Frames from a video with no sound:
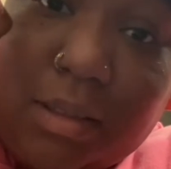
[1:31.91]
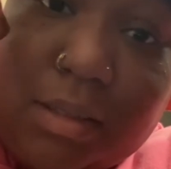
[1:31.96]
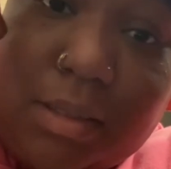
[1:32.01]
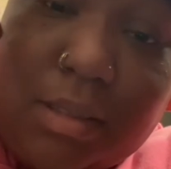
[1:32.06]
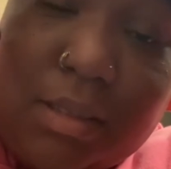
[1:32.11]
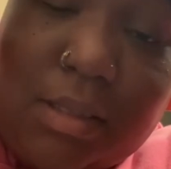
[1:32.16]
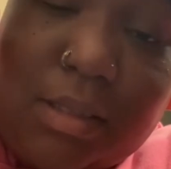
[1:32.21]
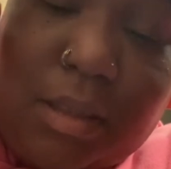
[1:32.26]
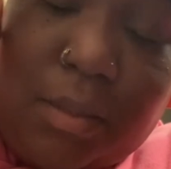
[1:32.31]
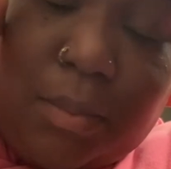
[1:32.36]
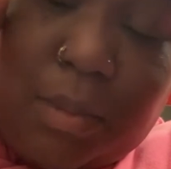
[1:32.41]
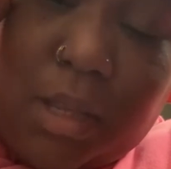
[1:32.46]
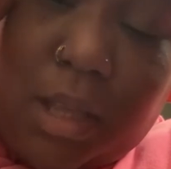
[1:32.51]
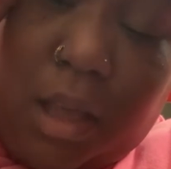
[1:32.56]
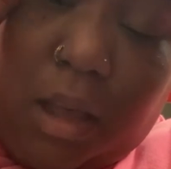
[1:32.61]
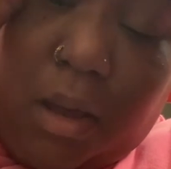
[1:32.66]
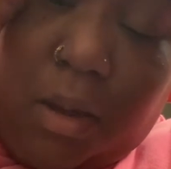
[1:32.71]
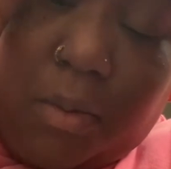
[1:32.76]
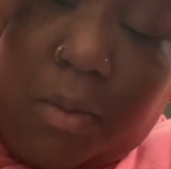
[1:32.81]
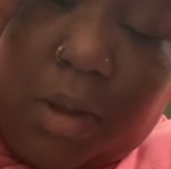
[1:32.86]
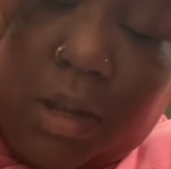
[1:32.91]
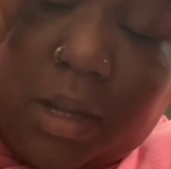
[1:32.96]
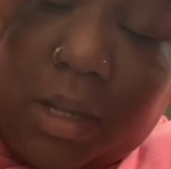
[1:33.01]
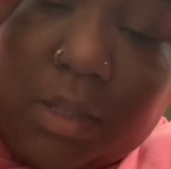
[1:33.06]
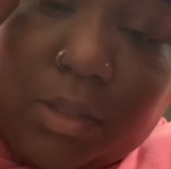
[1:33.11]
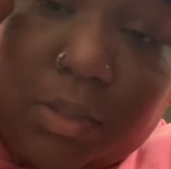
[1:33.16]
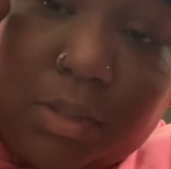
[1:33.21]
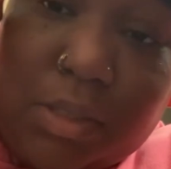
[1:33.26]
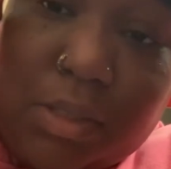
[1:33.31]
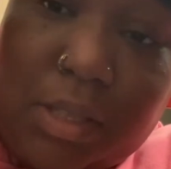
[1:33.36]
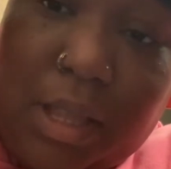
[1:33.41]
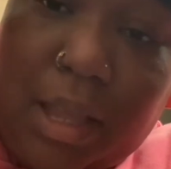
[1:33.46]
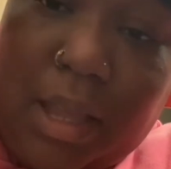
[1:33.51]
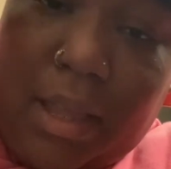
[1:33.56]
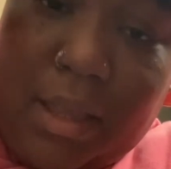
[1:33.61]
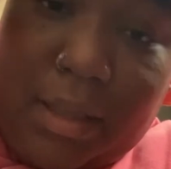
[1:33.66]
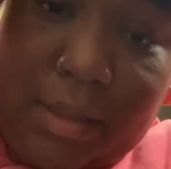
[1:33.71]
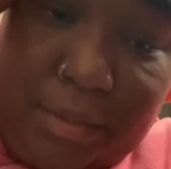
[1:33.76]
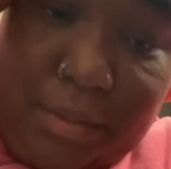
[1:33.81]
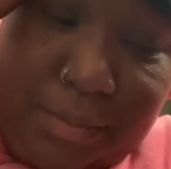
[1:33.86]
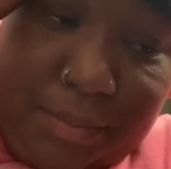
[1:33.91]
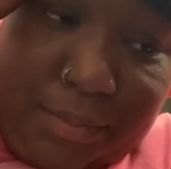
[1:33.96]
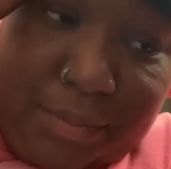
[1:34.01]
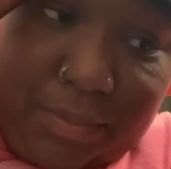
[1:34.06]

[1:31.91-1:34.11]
some of y'all would understand,